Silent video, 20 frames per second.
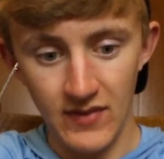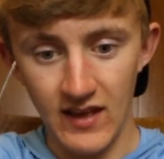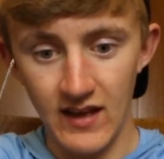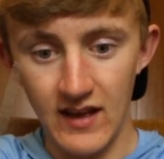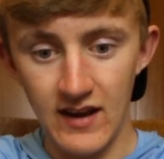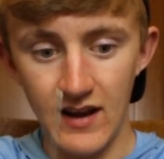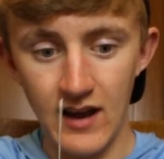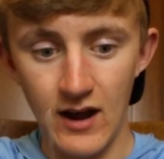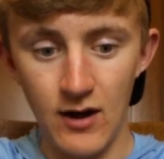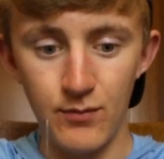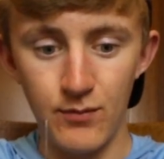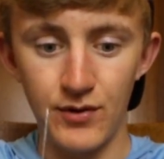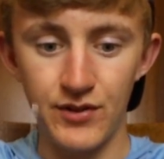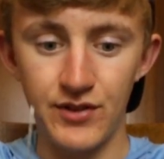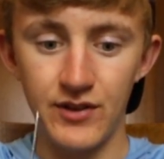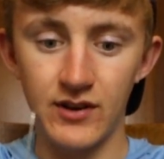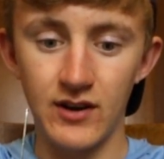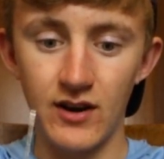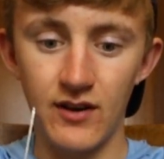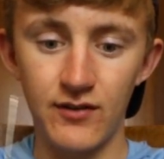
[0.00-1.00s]
And now
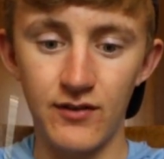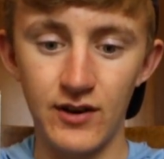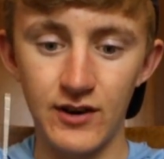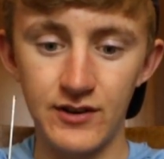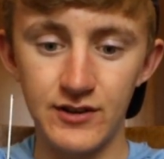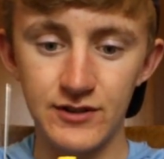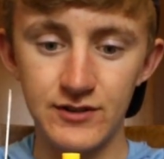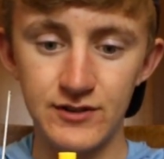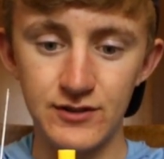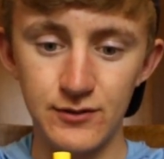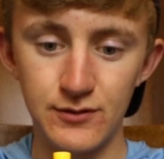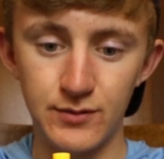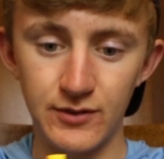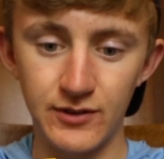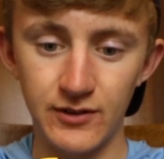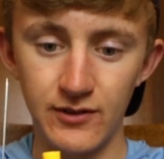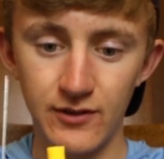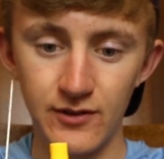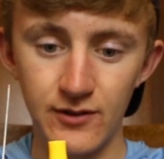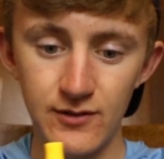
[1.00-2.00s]
put the cover on your
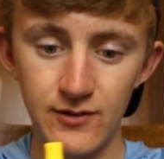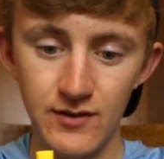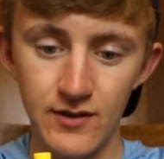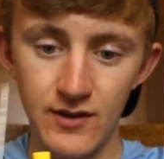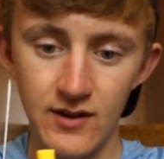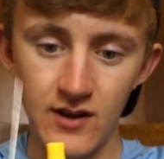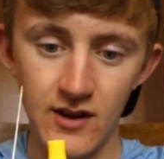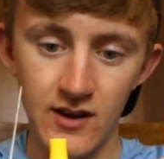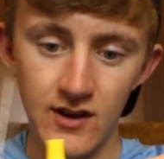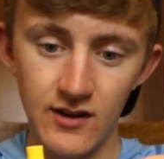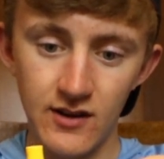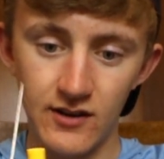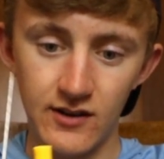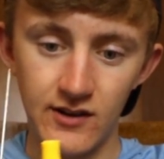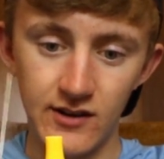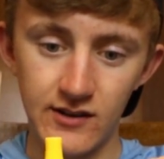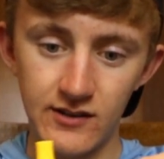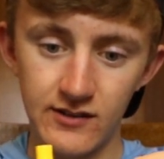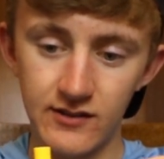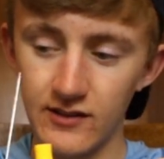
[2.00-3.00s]
super glue,
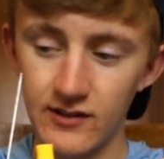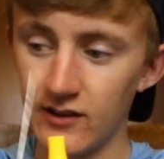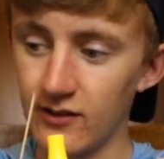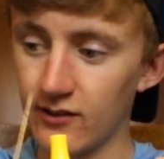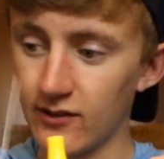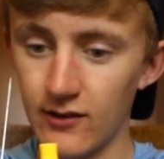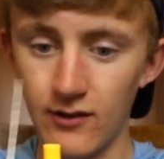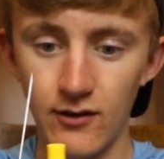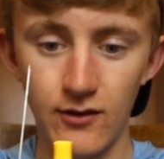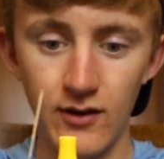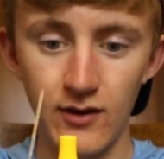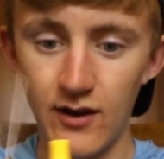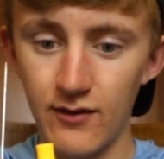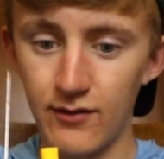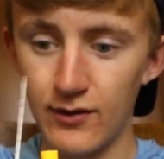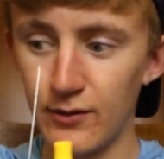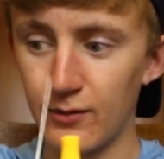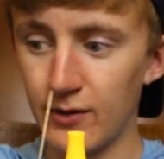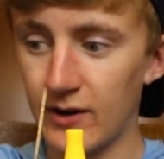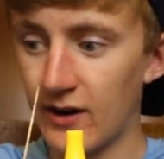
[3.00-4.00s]
or it'll go
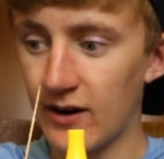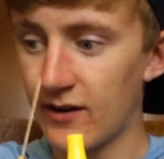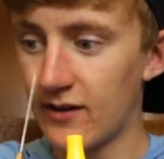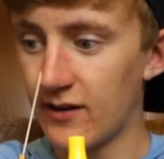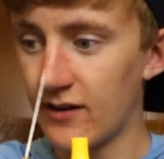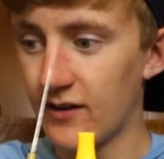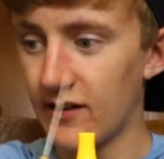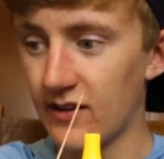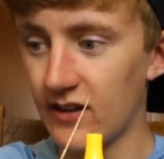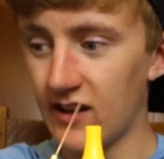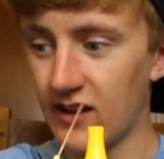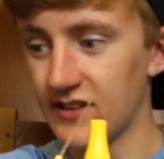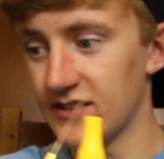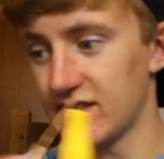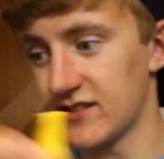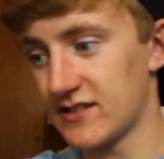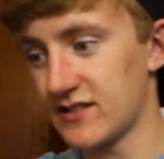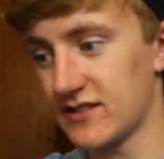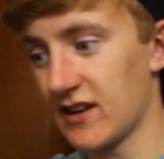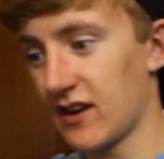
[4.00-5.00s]
everywhere
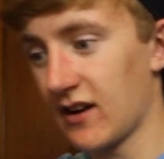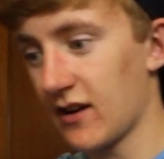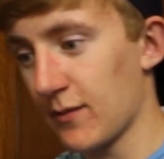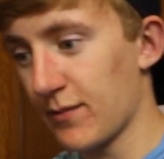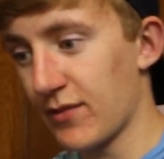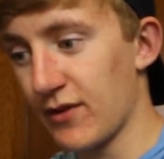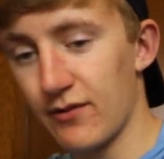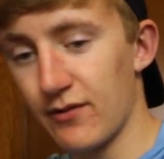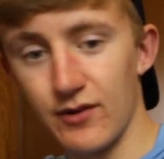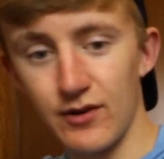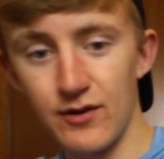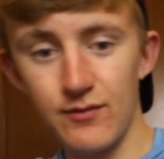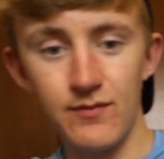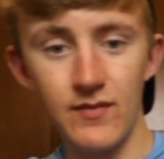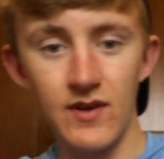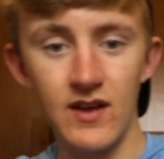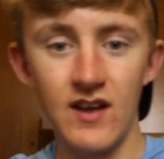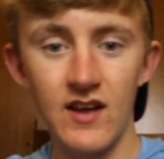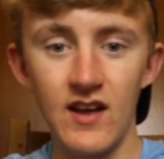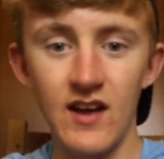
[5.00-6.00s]
and stink up the room.
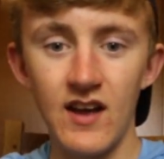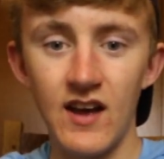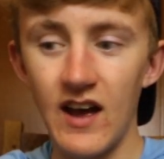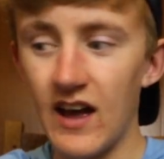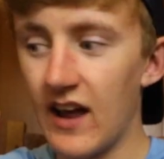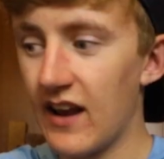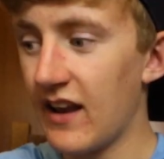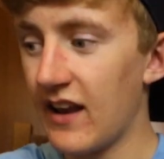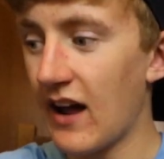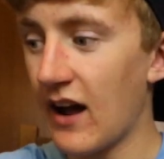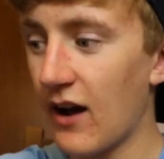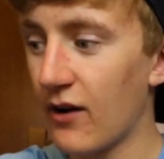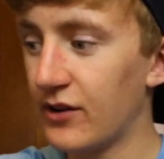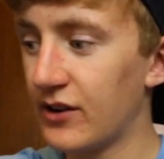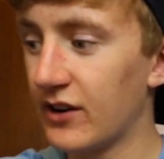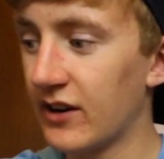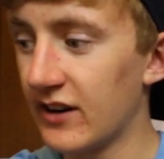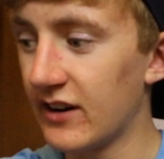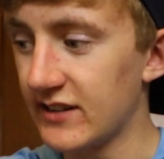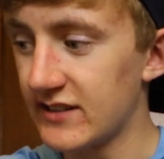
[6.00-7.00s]
And now
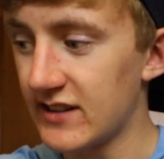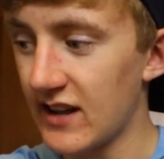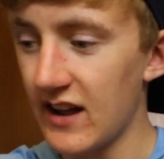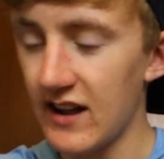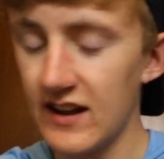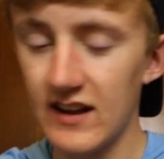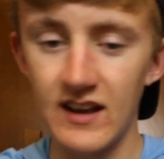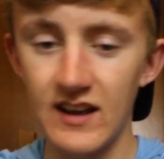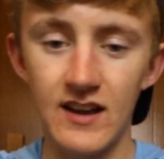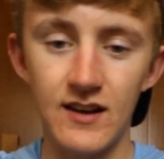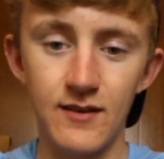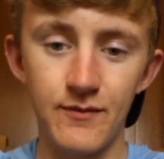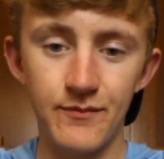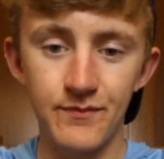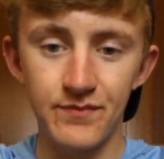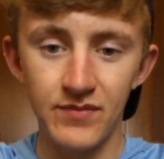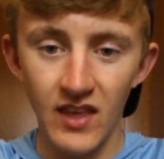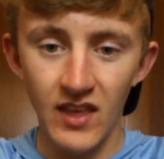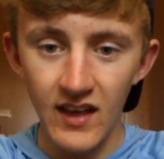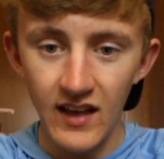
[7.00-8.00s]
you're gonna take it
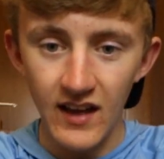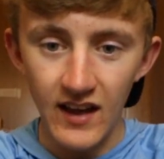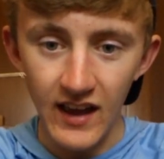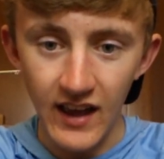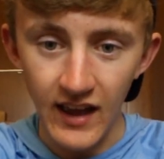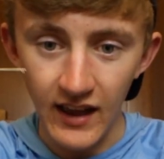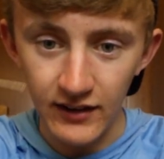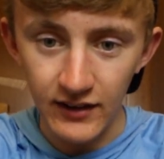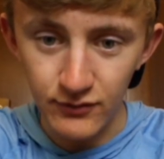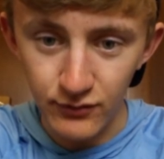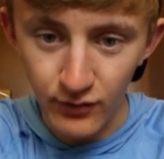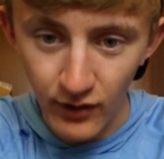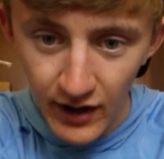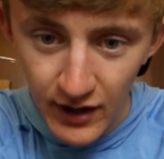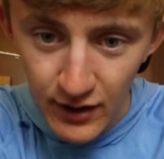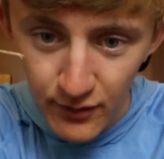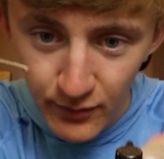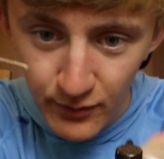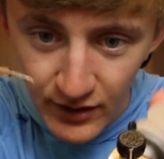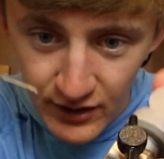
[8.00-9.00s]
and
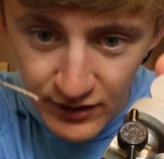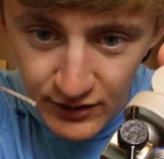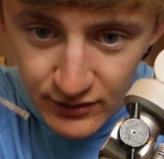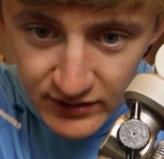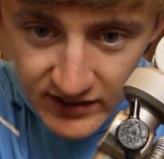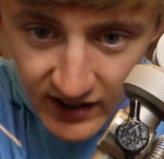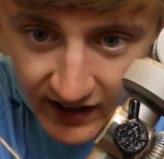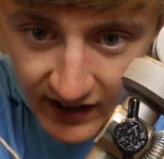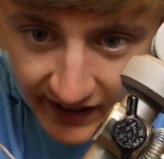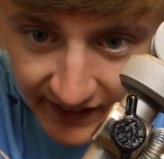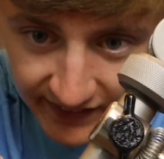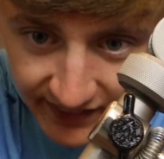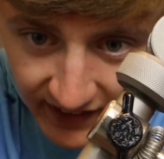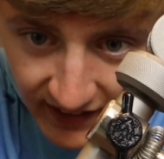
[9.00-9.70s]
right where you tied